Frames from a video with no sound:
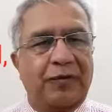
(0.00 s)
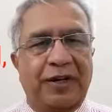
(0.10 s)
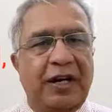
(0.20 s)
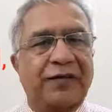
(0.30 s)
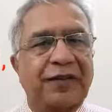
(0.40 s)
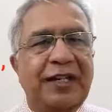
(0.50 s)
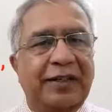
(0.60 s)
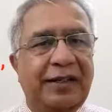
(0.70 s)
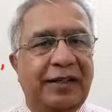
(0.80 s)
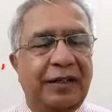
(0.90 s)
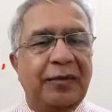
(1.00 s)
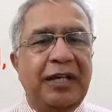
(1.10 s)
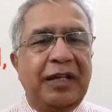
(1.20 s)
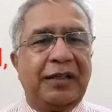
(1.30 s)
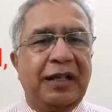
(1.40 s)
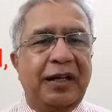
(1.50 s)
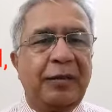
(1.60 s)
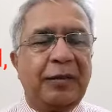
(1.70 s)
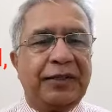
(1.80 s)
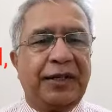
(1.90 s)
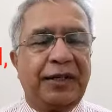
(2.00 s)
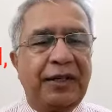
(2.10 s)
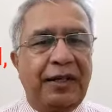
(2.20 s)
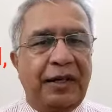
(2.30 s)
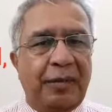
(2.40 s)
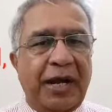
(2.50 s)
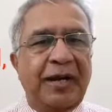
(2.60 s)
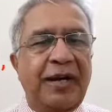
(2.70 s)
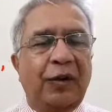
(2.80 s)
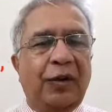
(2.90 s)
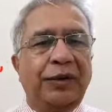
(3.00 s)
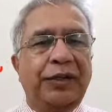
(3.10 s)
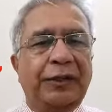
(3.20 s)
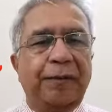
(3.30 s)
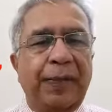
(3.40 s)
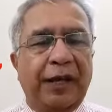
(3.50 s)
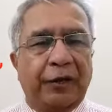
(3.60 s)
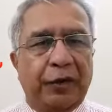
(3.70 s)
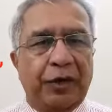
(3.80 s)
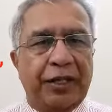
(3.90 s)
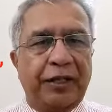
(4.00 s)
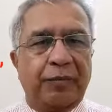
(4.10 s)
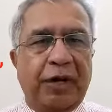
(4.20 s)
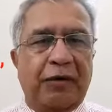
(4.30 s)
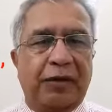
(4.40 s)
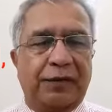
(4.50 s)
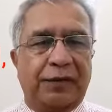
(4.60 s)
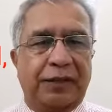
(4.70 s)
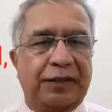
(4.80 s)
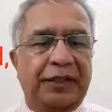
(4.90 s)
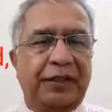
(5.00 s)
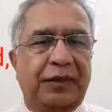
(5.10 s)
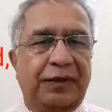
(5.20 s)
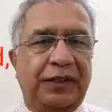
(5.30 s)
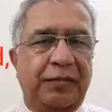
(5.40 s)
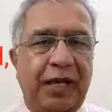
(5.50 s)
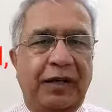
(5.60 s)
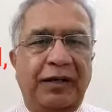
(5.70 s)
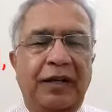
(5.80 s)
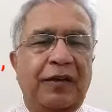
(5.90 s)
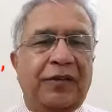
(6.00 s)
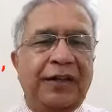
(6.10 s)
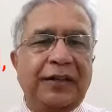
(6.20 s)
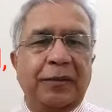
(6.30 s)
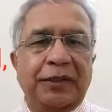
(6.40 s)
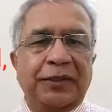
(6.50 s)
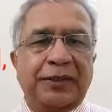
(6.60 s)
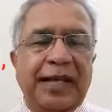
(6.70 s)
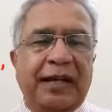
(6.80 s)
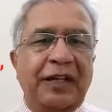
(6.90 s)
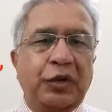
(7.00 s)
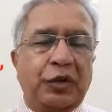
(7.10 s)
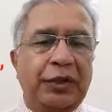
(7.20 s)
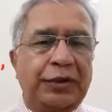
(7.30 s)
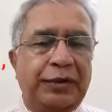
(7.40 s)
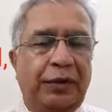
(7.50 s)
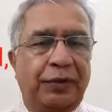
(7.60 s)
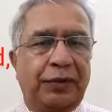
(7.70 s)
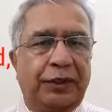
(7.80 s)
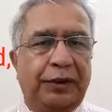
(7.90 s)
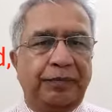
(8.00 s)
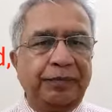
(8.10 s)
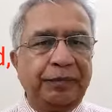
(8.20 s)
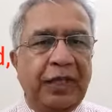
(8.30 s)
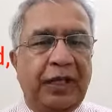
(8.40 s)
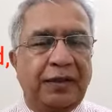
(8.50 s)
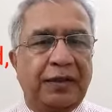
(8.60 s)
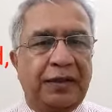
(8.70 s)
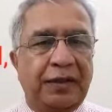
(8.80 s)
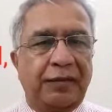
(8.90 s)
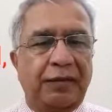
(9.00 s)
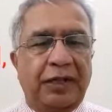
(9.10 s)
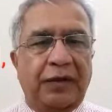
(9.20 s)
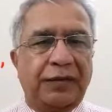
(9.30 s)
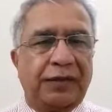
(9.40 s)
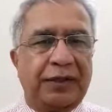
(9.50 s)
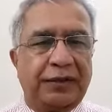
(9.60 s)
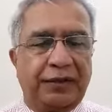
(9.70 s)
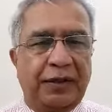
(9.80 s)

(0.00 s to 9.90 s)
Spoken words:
were not free at that time. They 100% depended on the authority and power of decision of their men. For example, the second choice of Asghar after